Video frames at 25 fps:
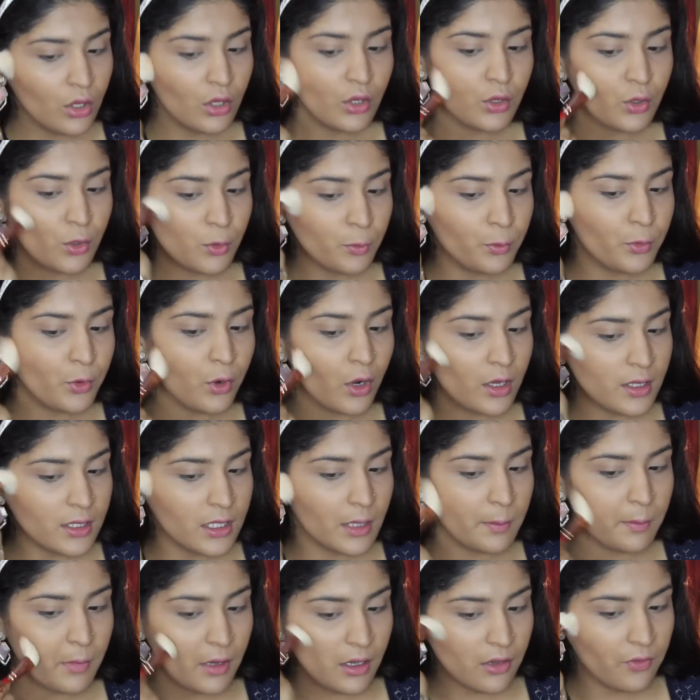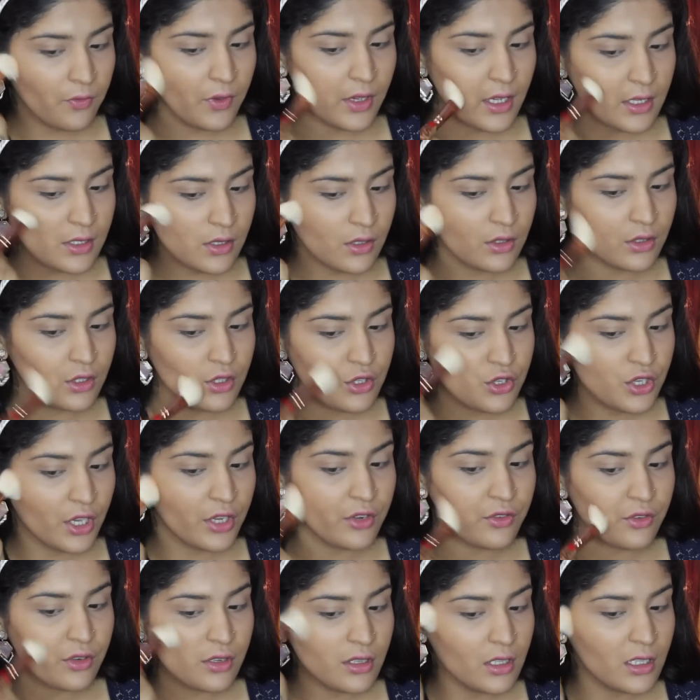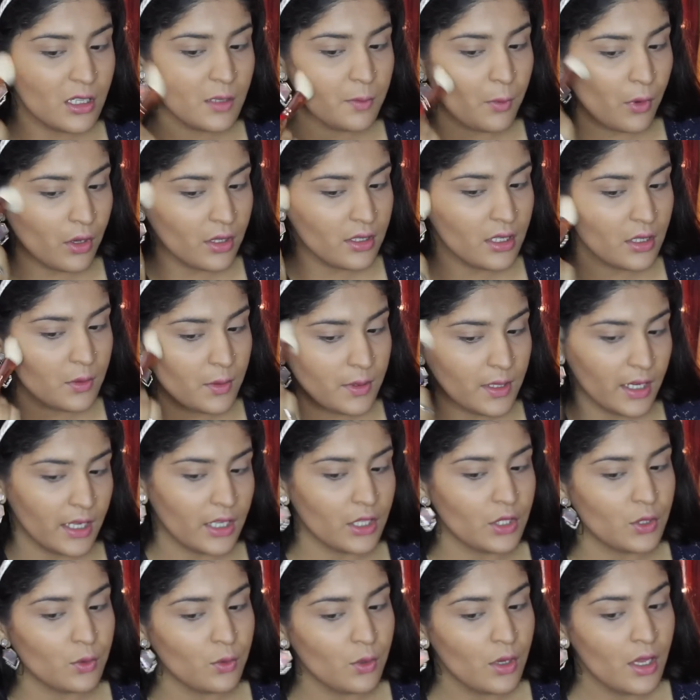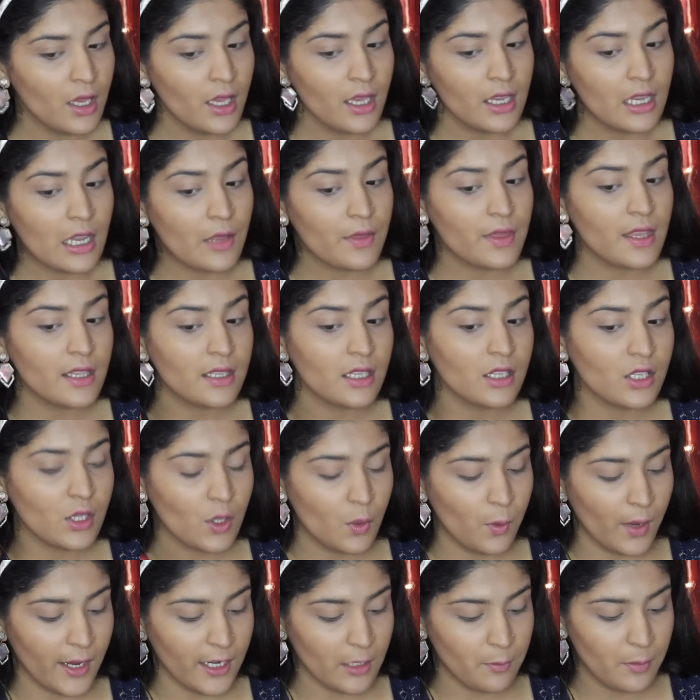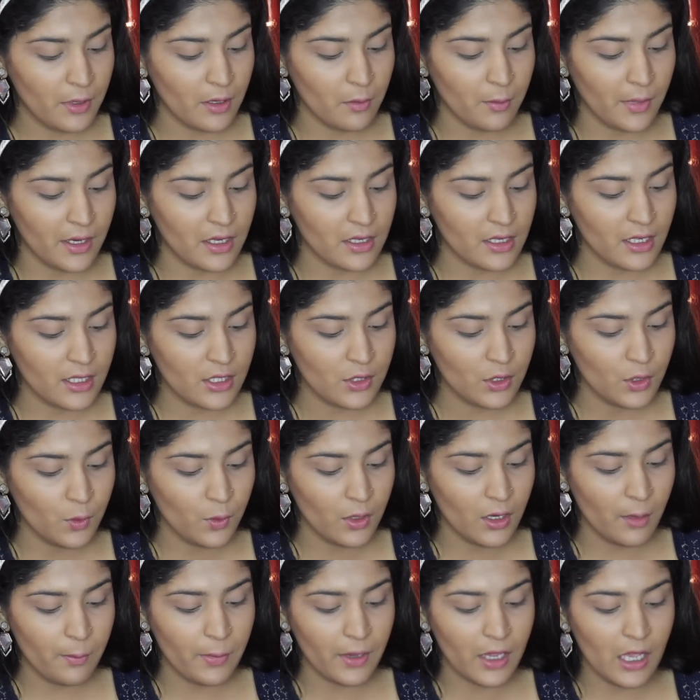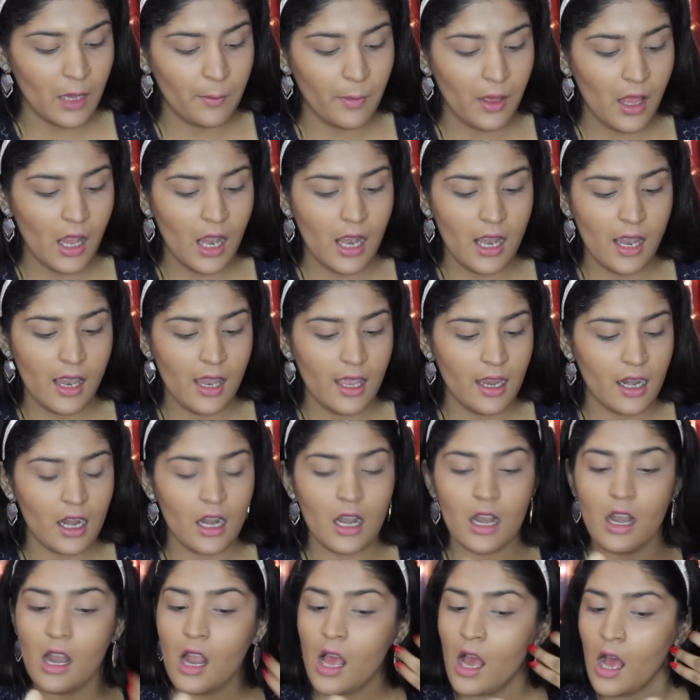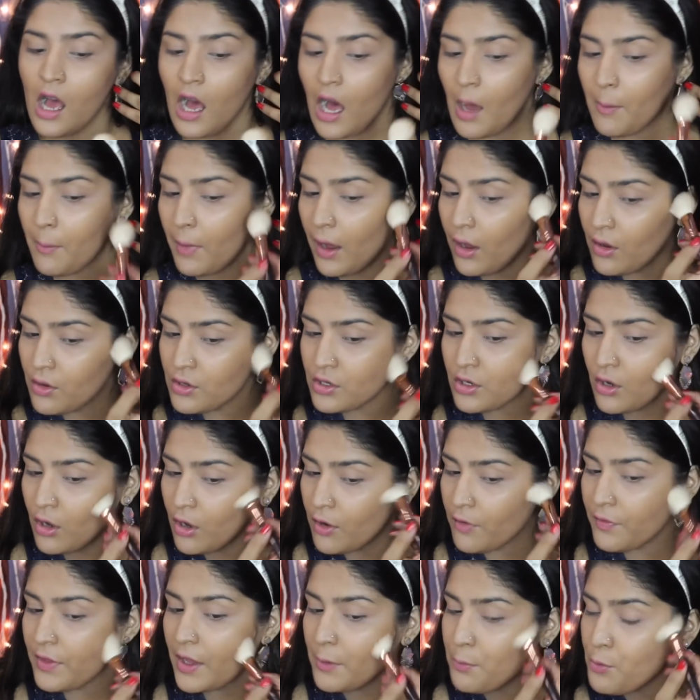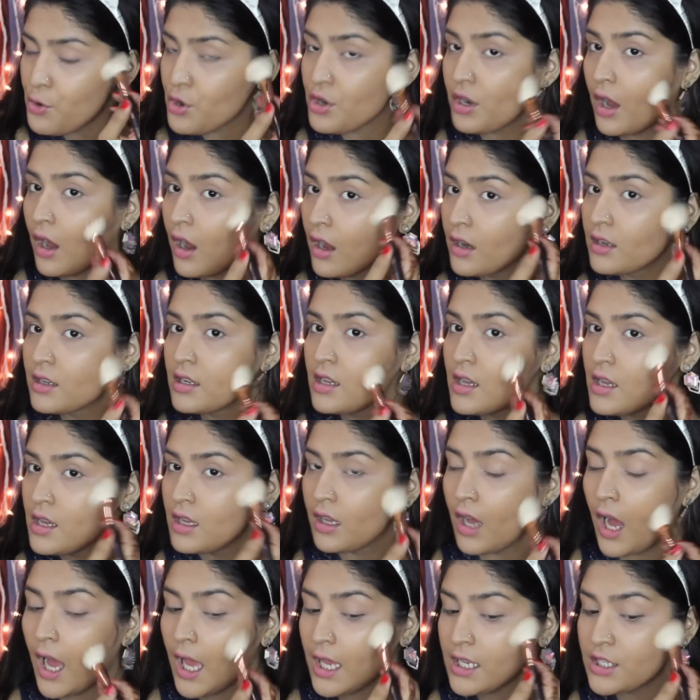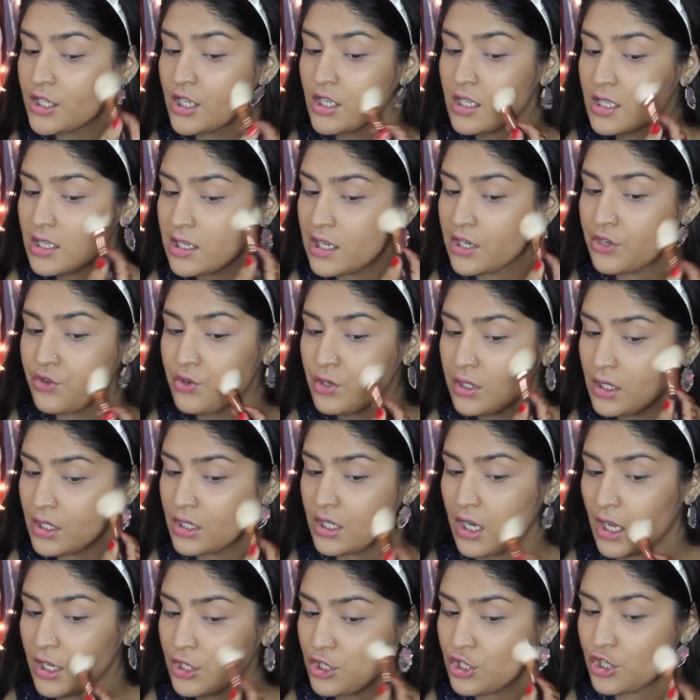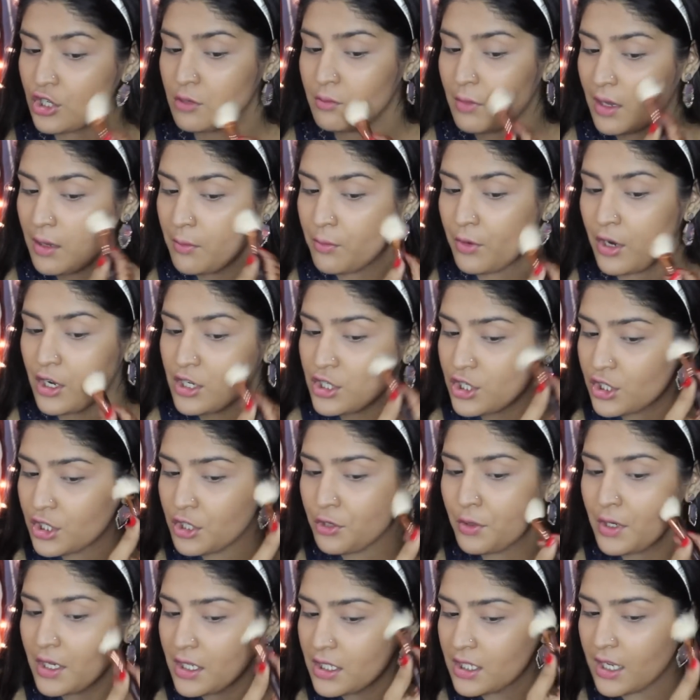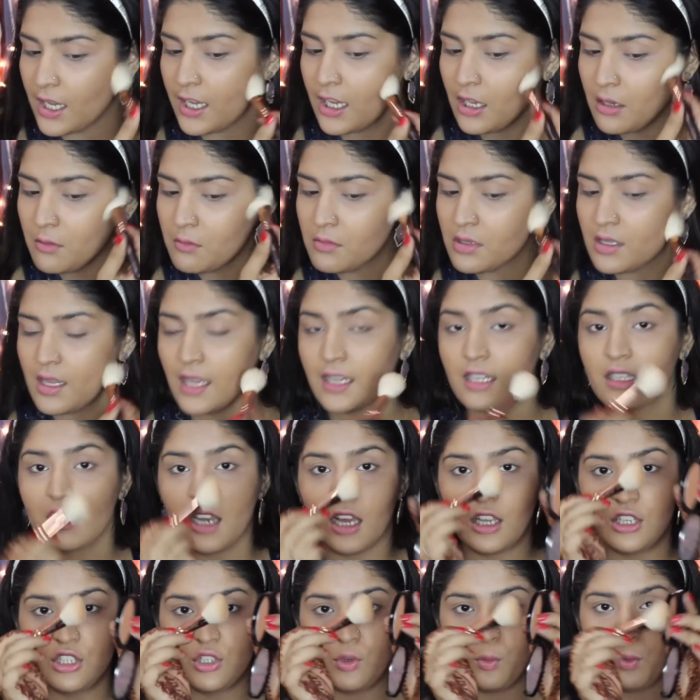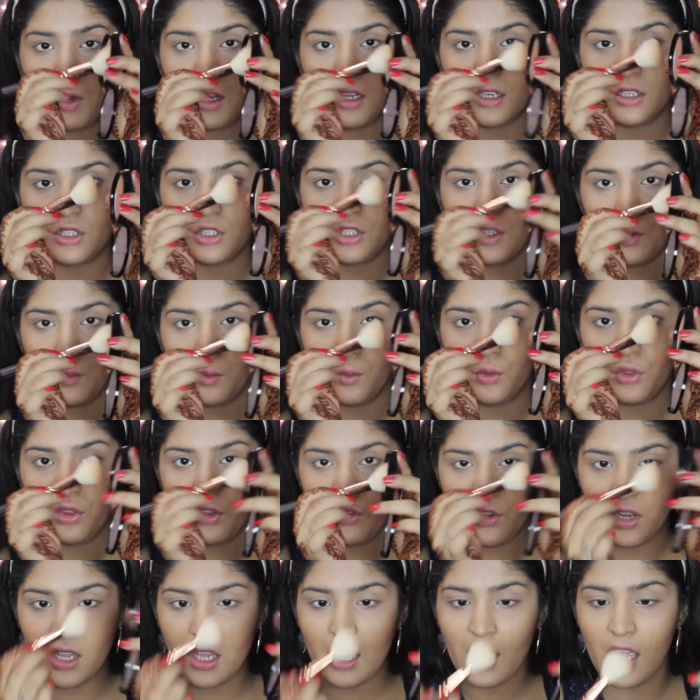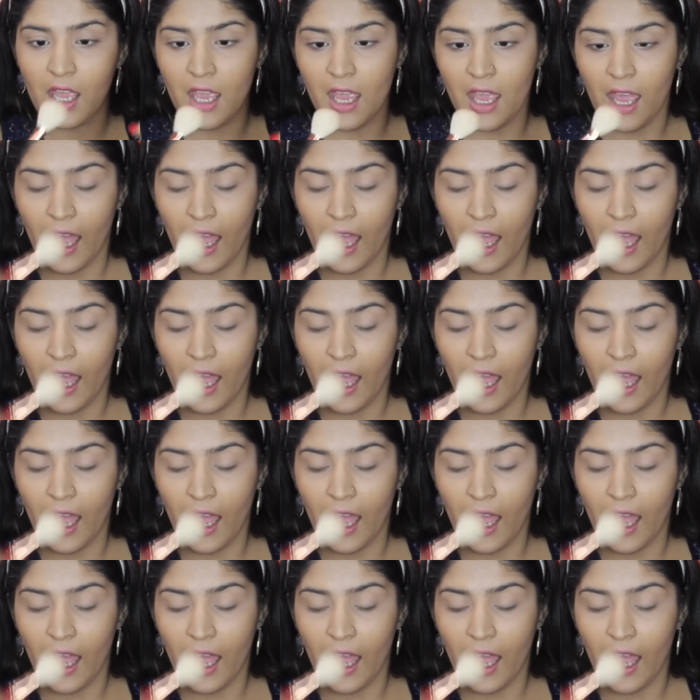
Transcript: you know, bronze up my face on the general spots that we tend to. Now this is quite pigmented, so you want to pick up a little amount of that product. I just literally touched my brush three times, like touched, one, two, three,